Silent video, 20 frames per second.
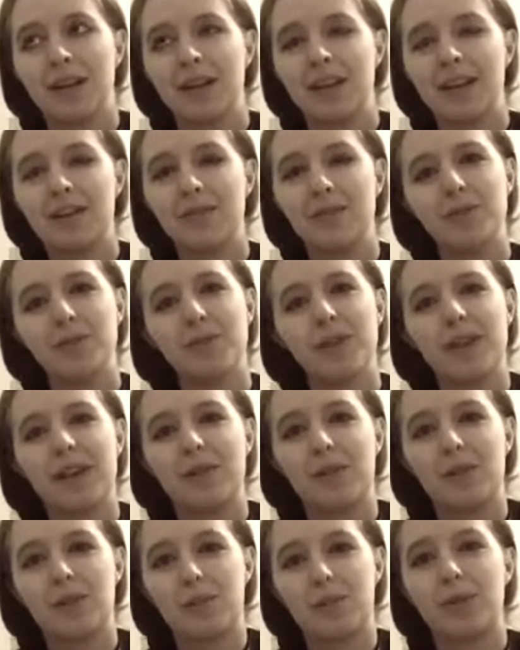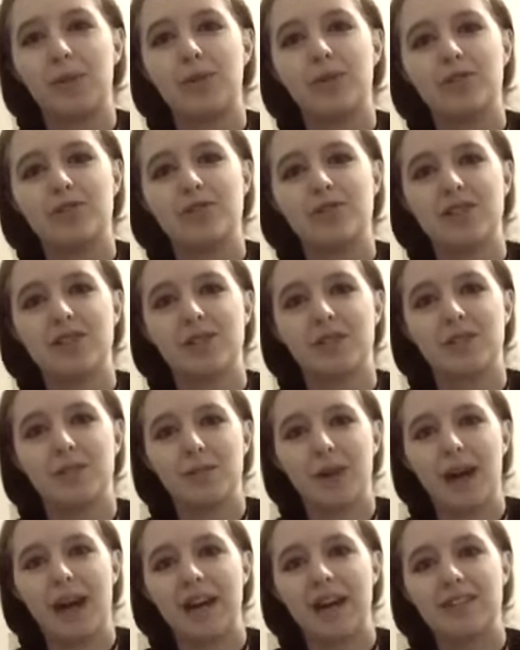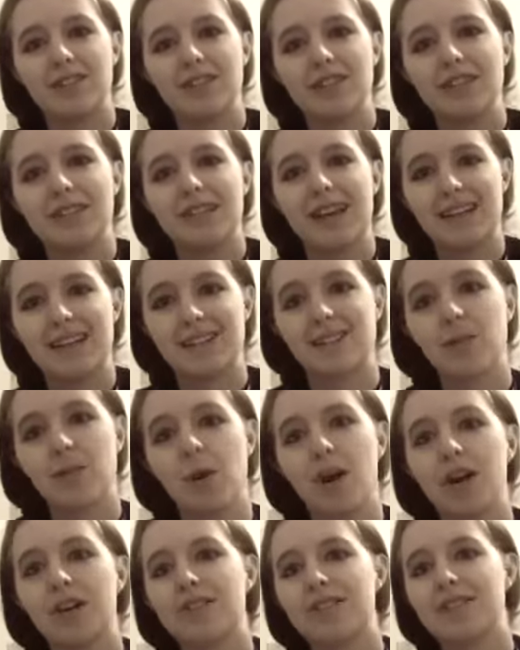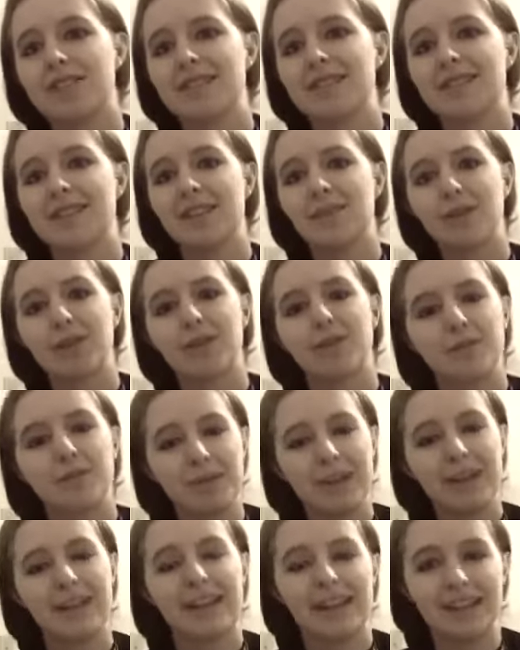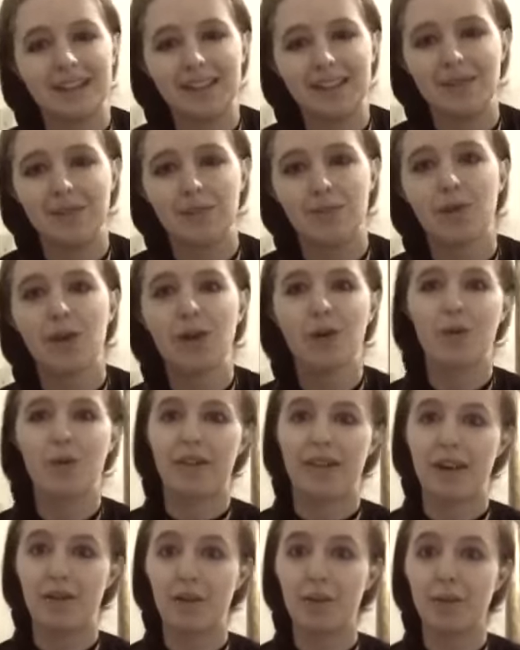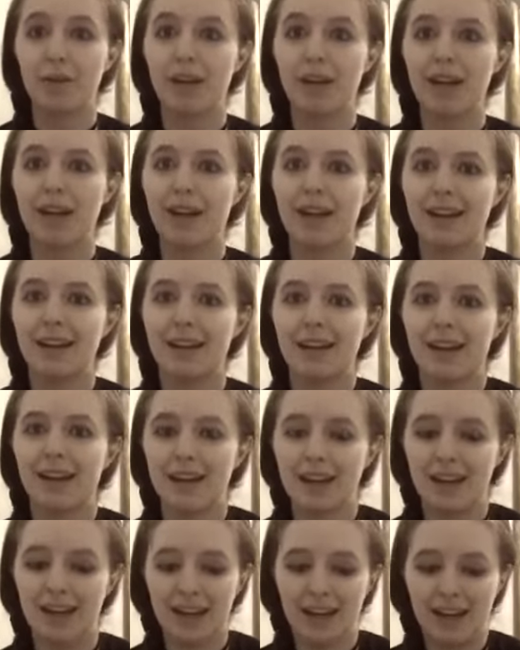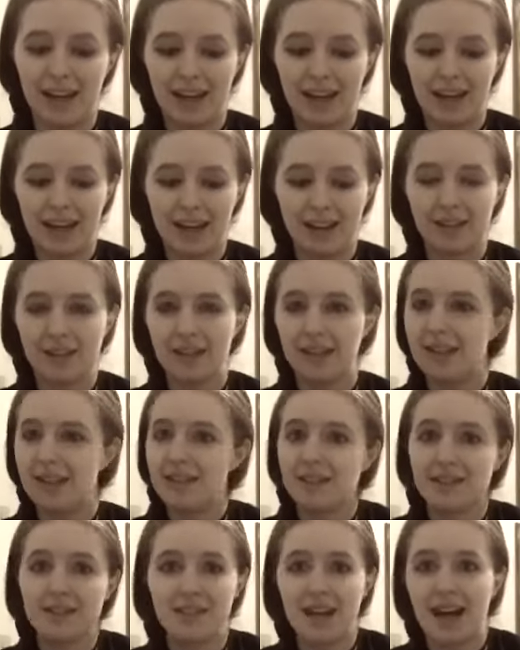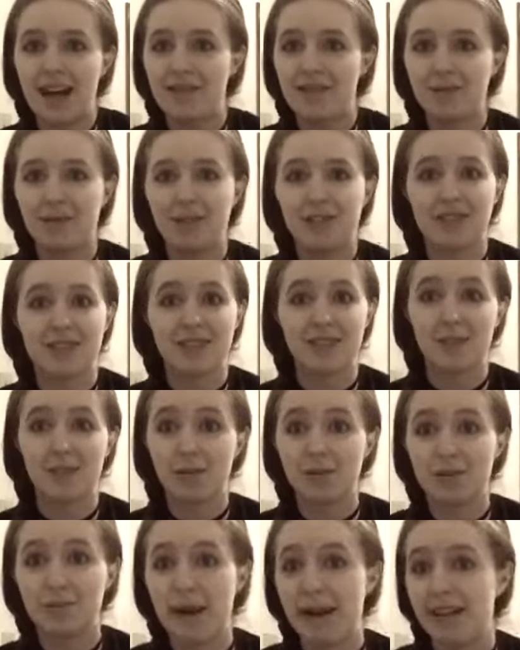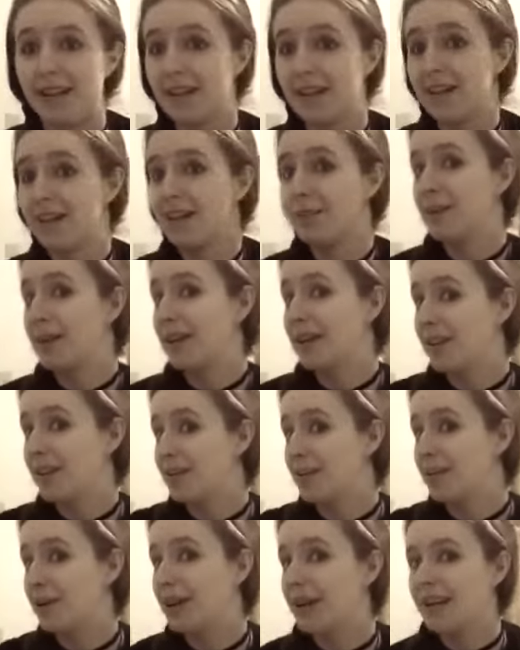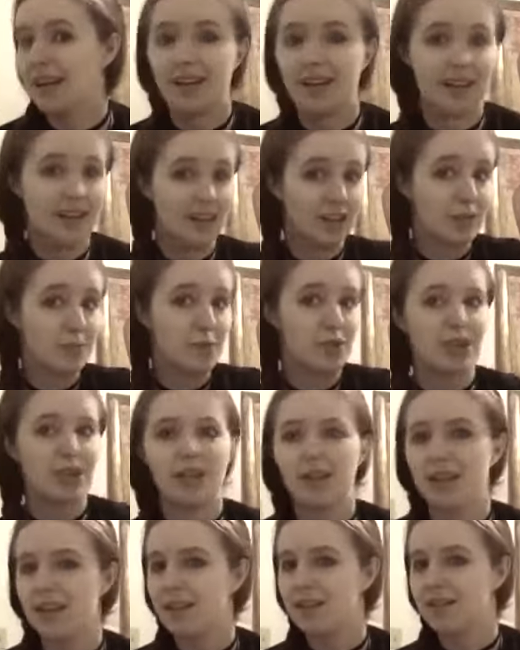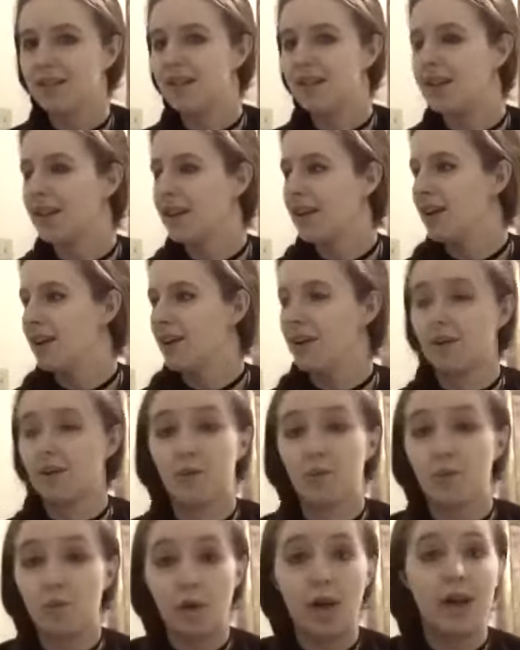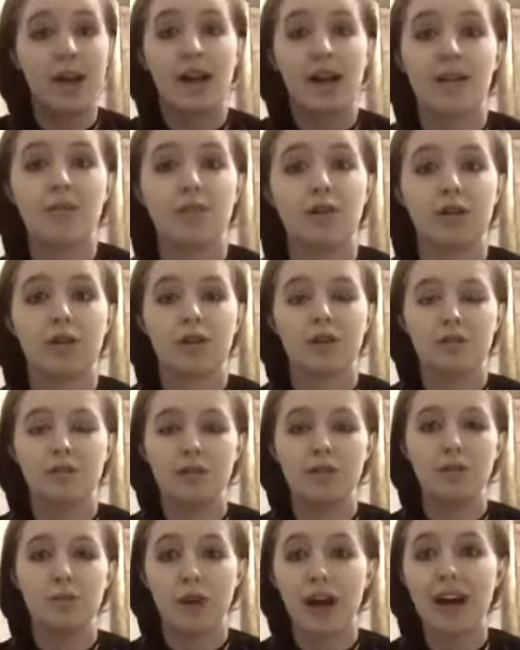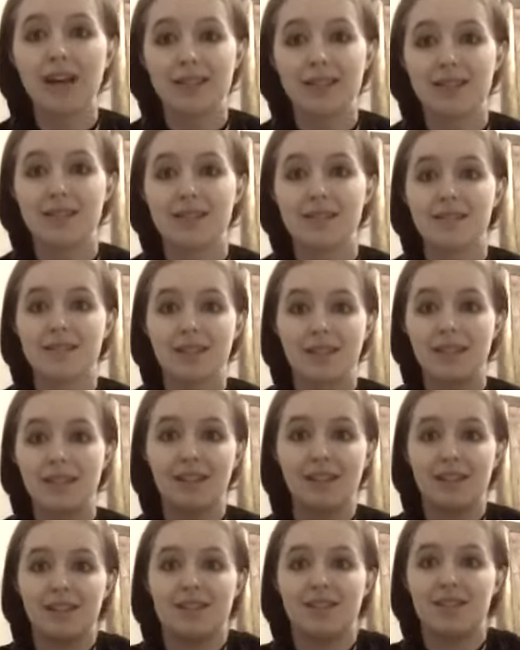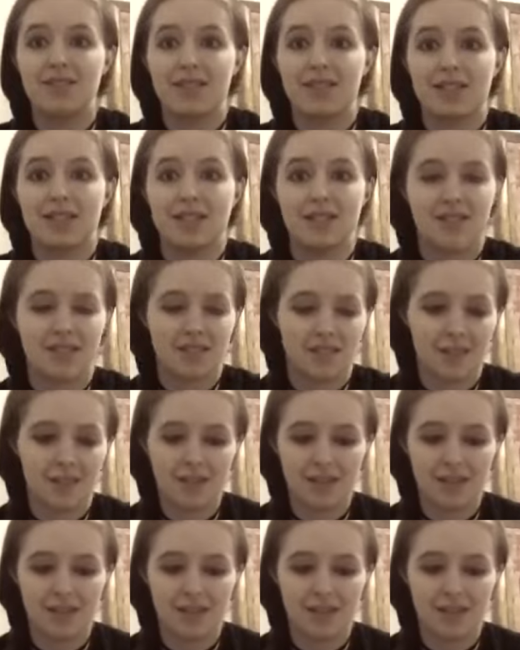give you, like, a little push to actually test the waters and see what it would be like to work with everybody. And it doesn't have to be just the Norse pantheon, it could be Greek, Egyptian, or whatever you practice. It's just,